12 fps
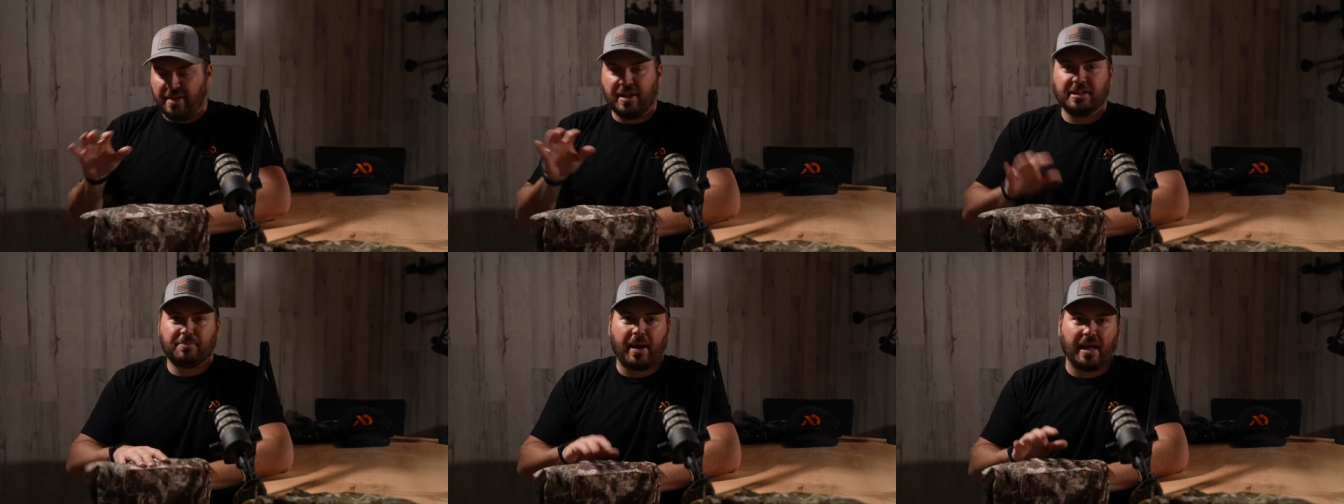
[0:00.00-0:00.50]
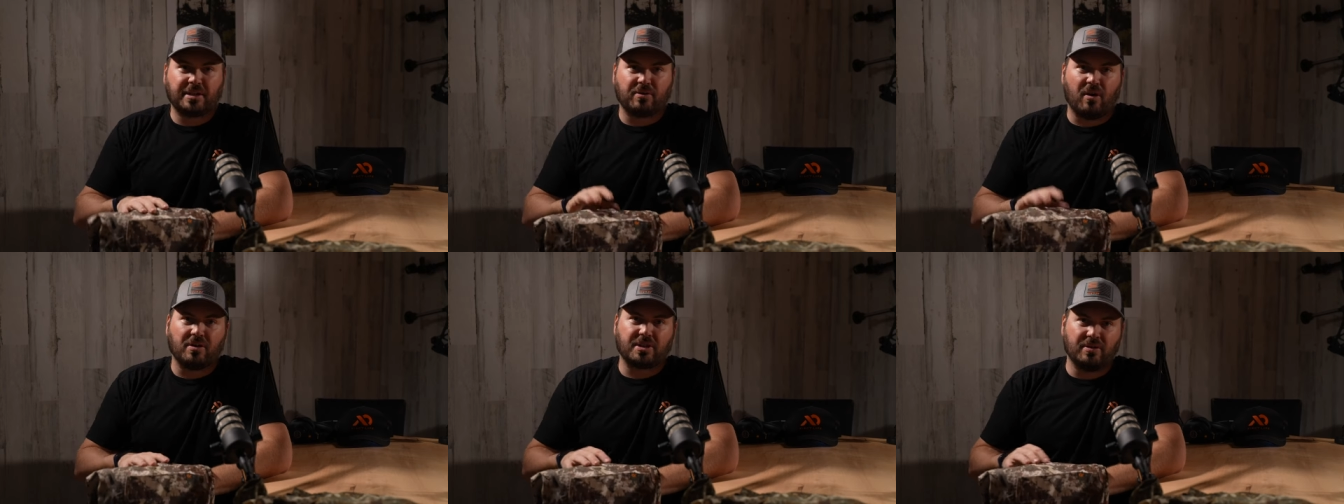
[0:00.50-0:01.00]
And these pants
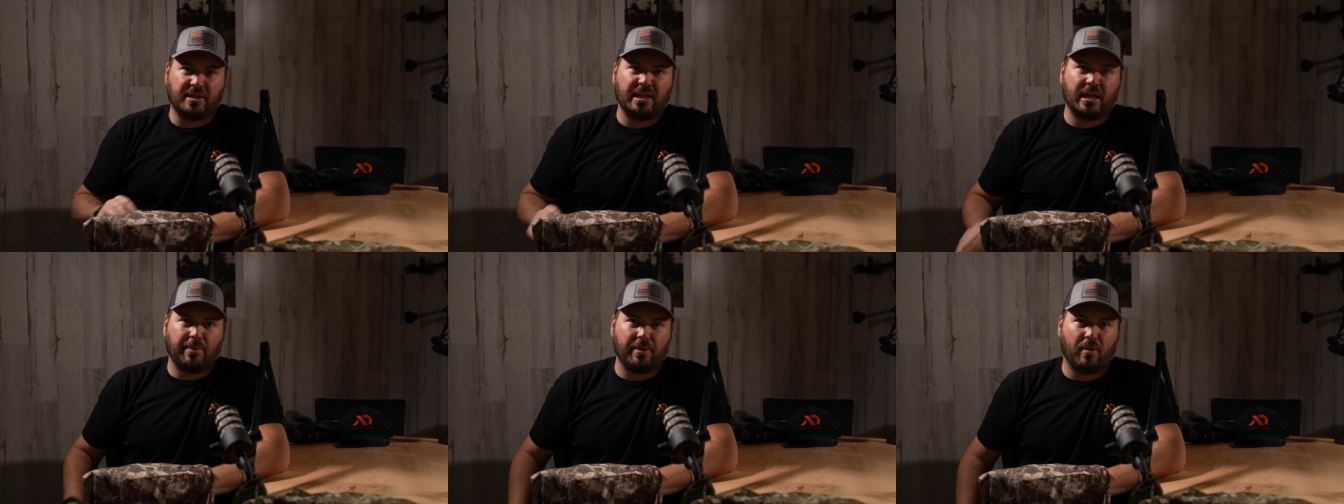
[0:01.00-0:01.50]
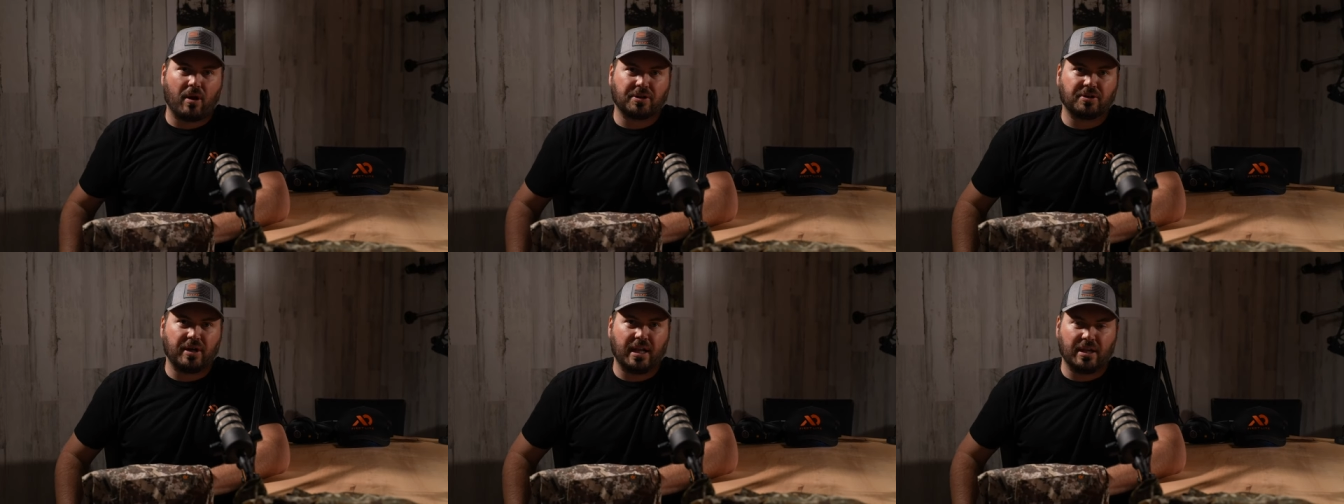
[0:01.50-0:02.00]
are also DWR
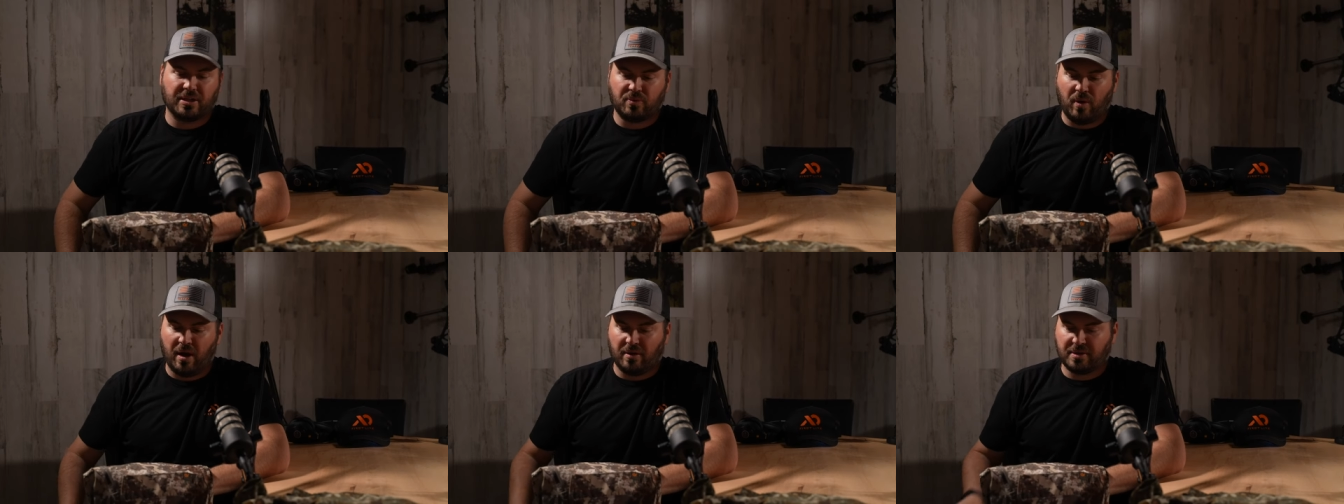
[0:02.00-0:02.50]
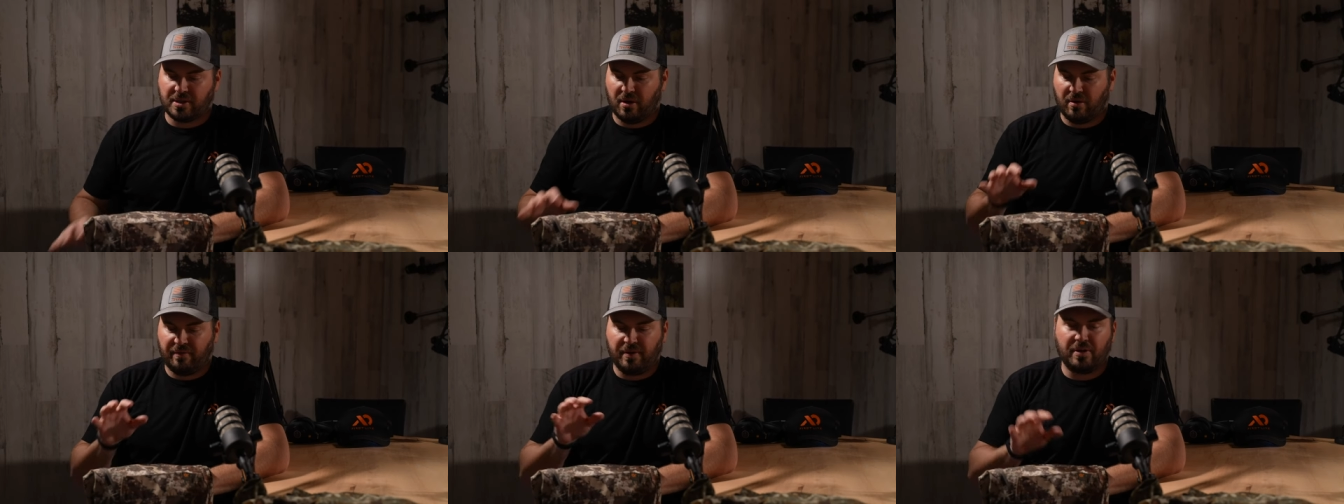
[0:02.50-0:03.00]
treated as well.
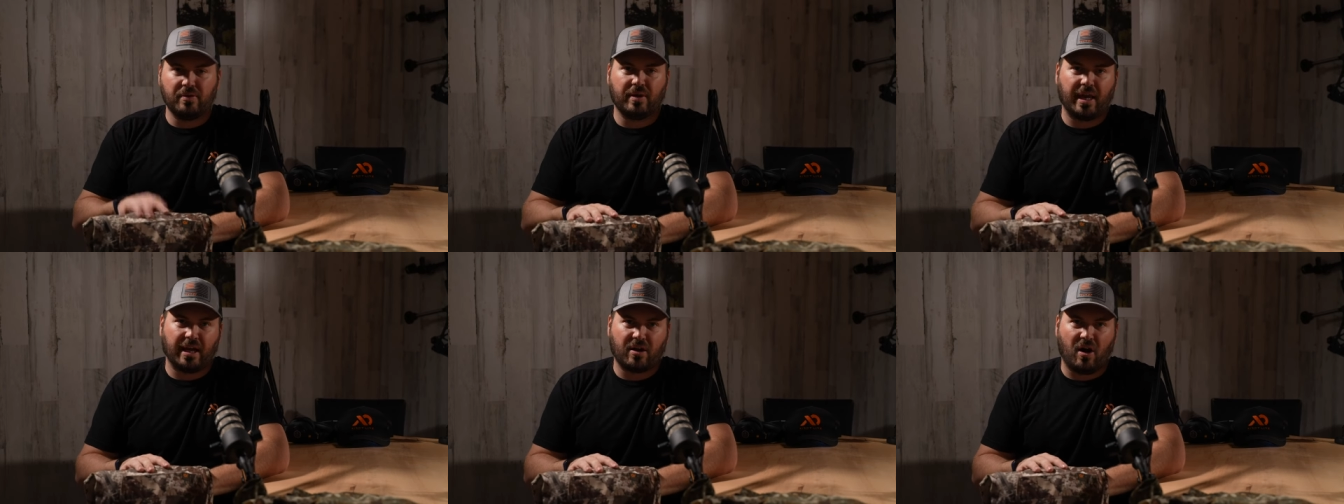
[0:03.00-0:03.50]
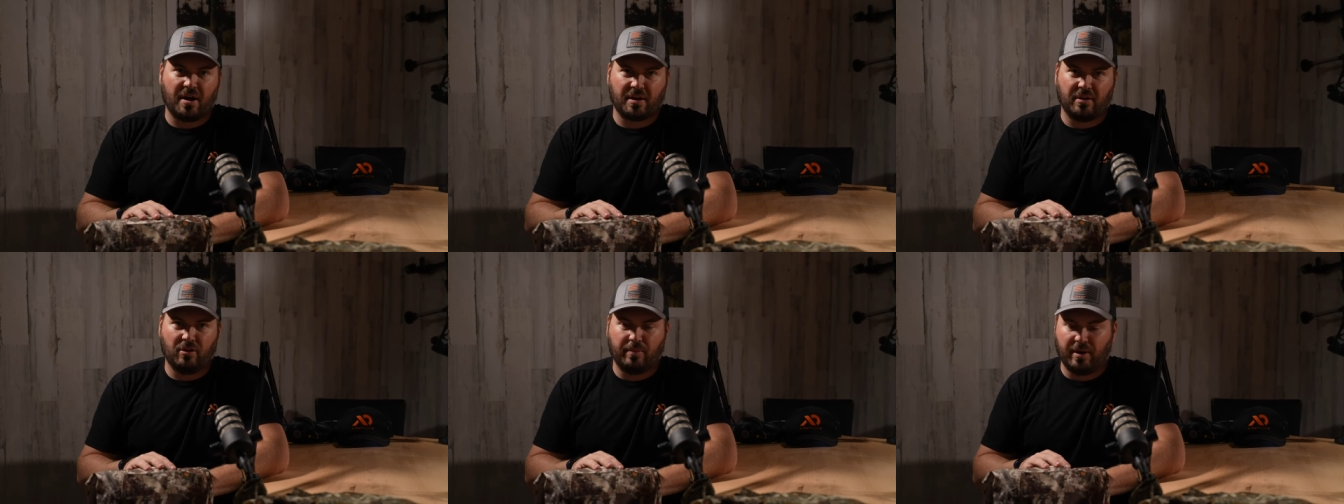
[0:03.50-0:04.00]
So if you do get caught
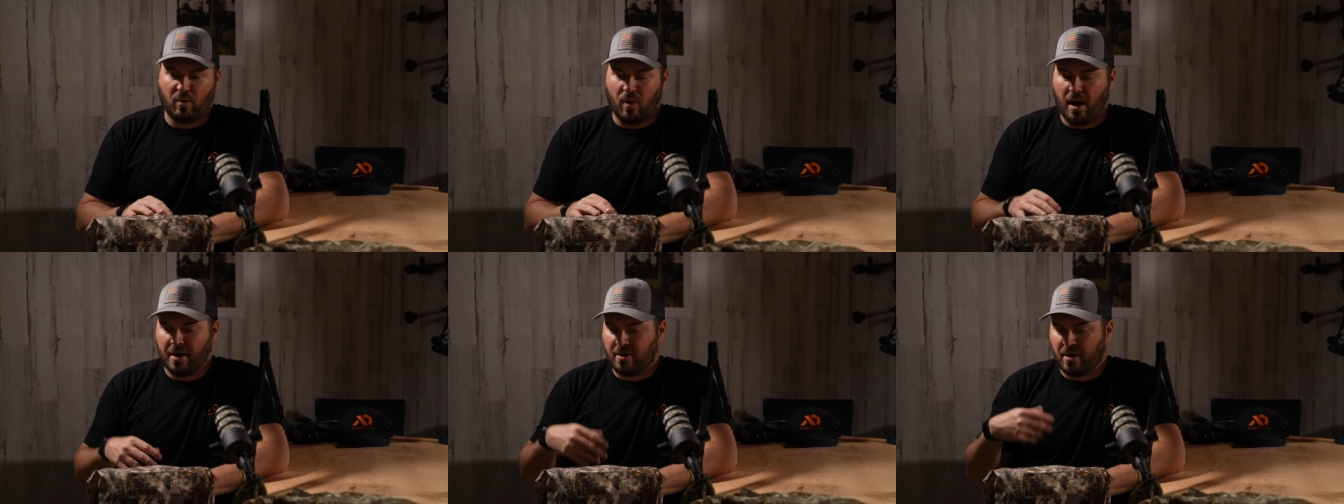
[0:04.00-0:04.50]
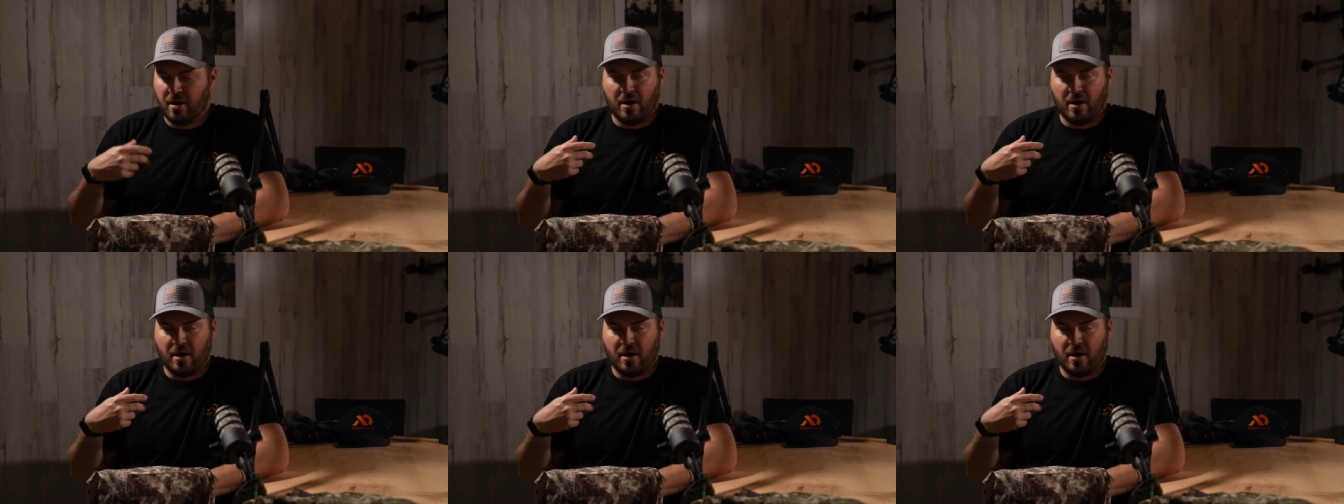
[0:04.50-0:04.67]
in a little bit of water